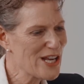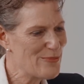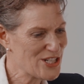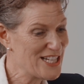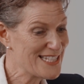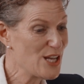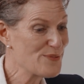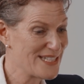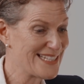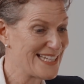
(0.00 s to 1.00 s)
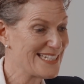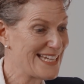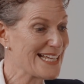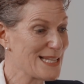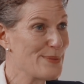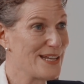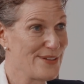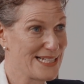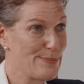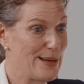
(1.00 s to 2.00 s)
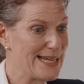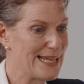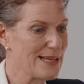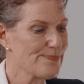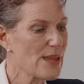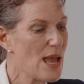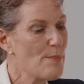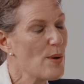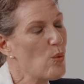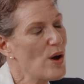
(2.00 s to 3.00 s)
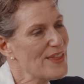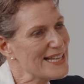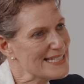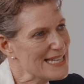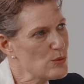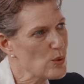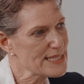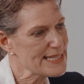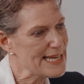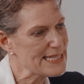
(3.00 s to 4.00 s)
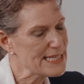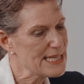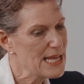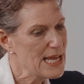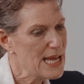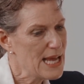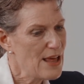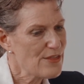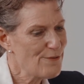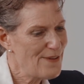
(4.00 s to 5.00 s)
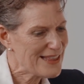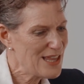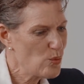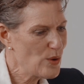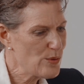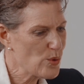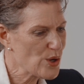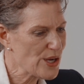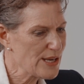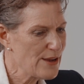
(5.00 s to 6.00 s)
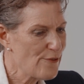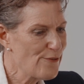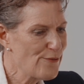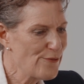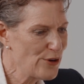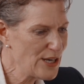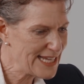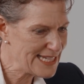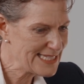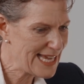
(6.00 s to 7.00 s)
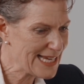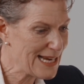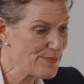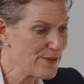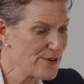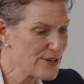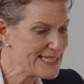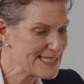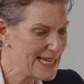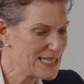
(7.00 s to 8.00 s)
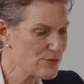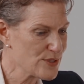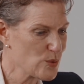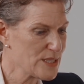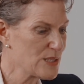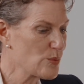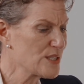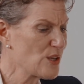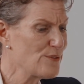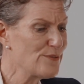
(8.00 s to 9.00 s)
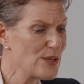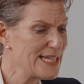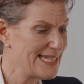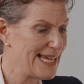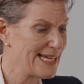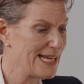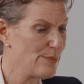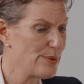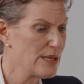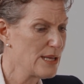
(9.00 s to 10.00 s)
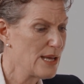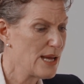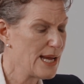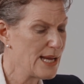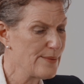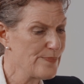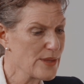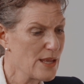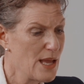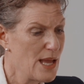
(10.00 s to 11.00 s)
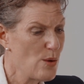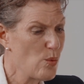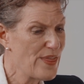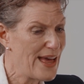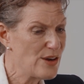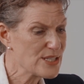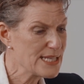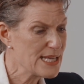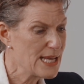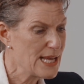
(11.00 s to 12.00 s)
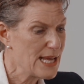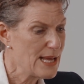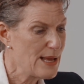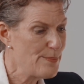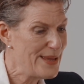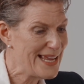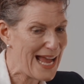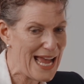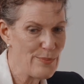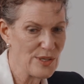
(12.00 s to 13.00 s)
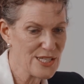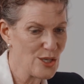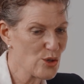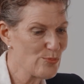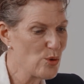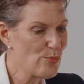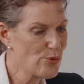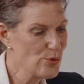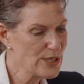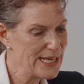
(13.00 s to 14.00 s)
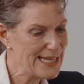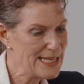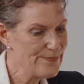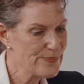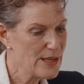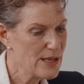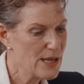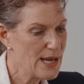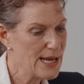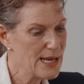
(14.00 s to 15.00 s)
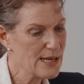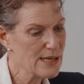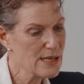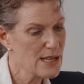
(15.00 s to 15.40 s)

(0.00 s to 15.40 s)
Commission itself says it takes a bit of explaining. But what they said was that the fact that we were fully taken up, the very scarce resources were so fully taken up without being able to look more broadly, that